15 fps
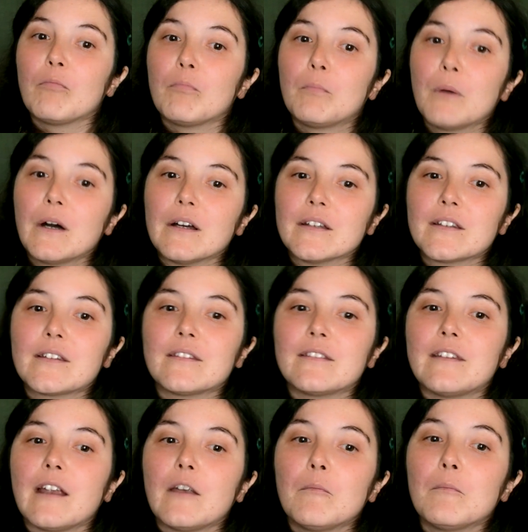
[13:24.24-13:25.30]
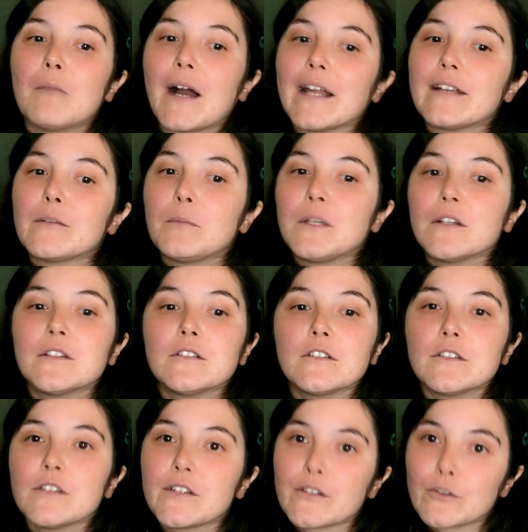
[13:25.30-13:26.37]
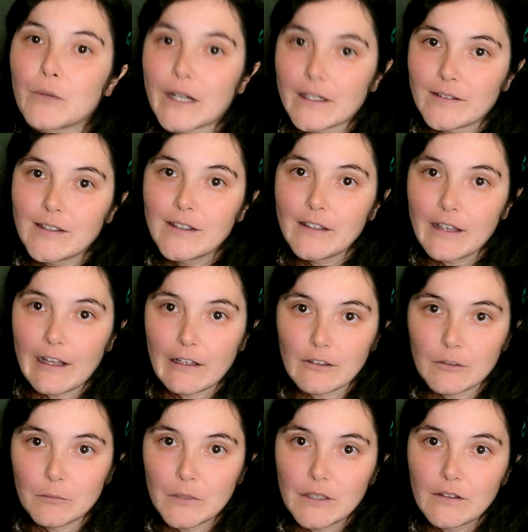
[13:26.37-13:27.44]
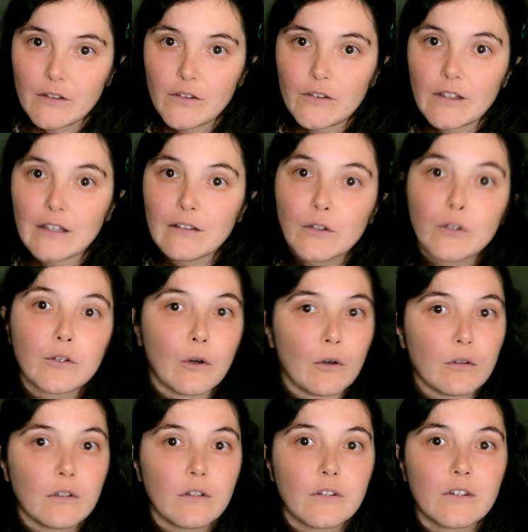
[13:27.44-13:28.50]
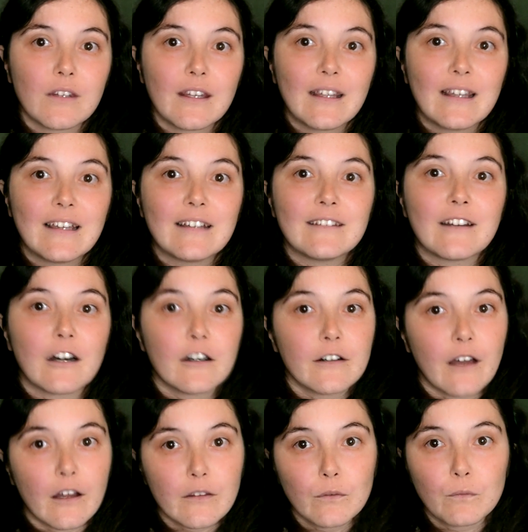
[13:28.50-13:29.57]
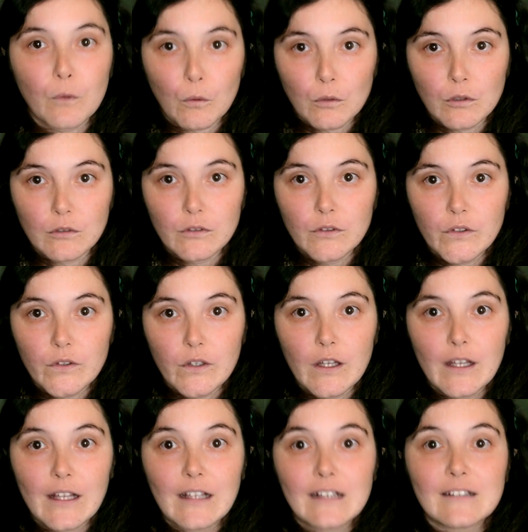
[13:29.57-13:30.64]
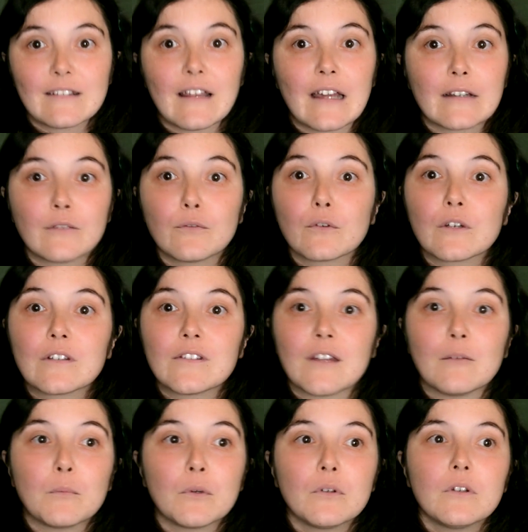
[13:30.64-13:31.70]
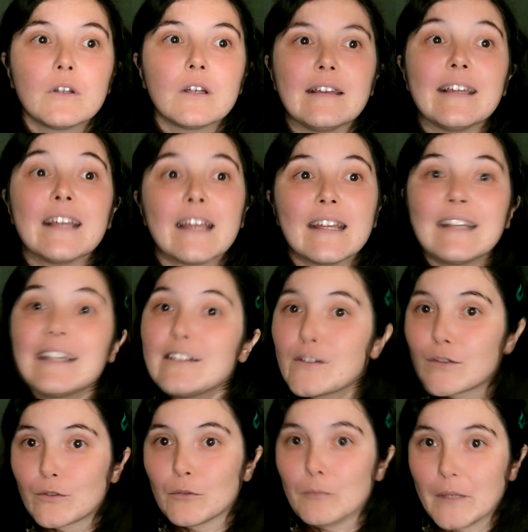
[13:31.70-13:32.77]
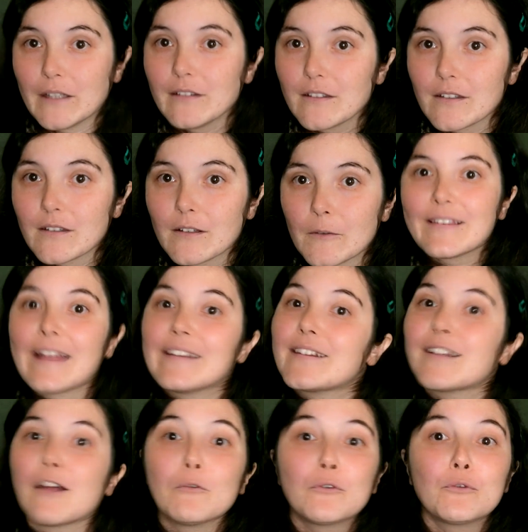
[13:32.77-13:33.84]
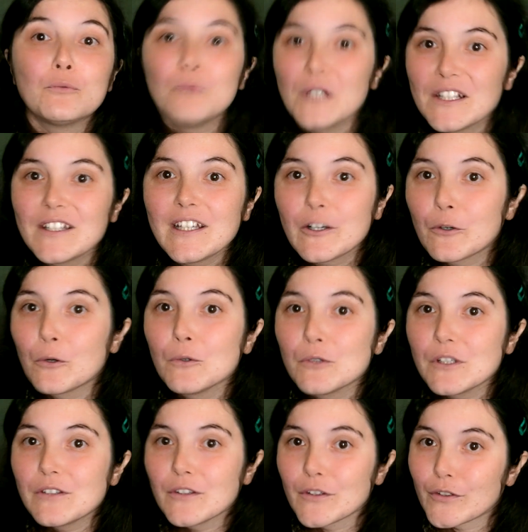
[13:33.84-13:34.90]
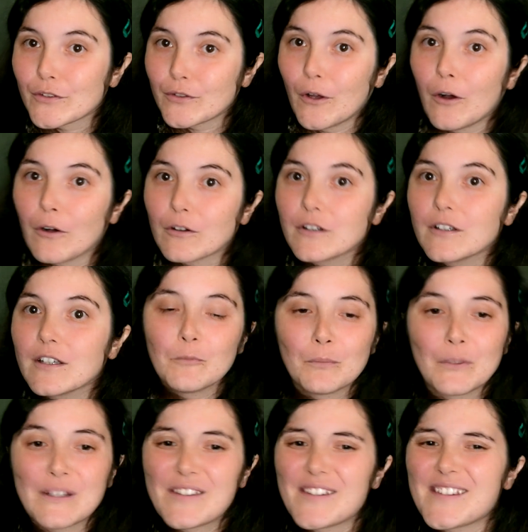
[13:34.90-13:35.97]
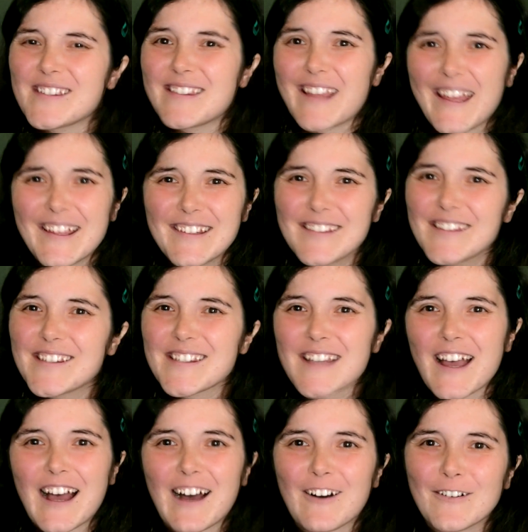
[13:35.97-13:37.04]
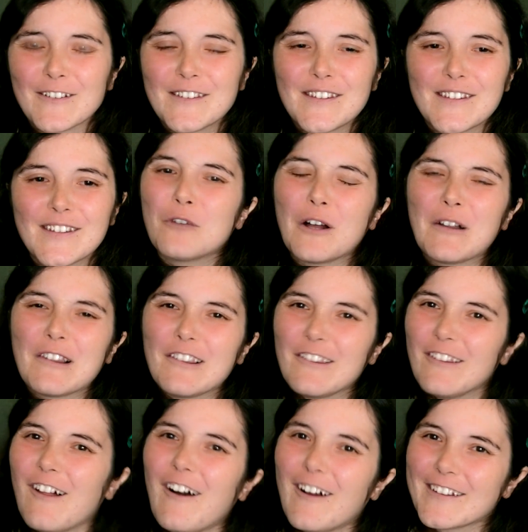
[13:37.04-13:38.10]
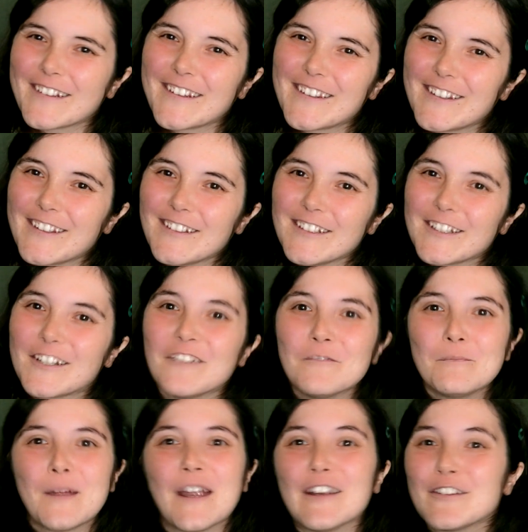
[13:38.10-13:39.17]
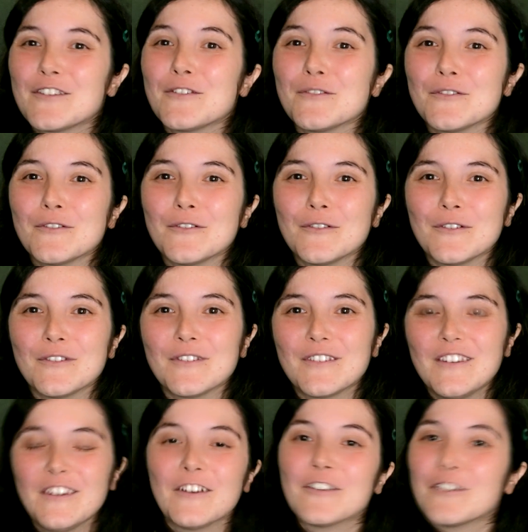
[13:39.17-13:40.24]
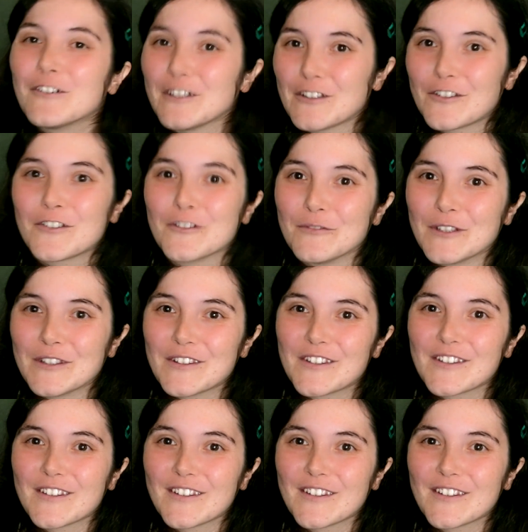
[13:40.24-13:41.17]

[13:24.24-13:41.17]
But there might be other distracting elements in songs that are not vocals, like for example, an instrument that sounds really cool in the song but stands out a lot compared to the other instruments.